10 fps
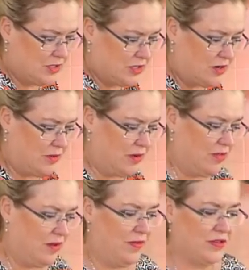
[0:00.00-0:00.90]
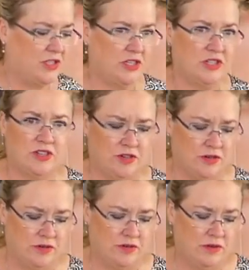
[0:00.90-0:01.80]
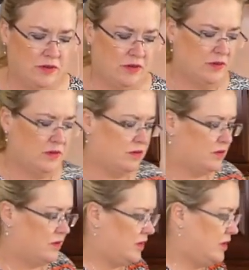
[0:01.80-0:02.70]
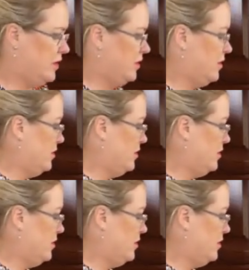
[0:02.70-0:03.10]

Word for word: to start with on the ginger in here.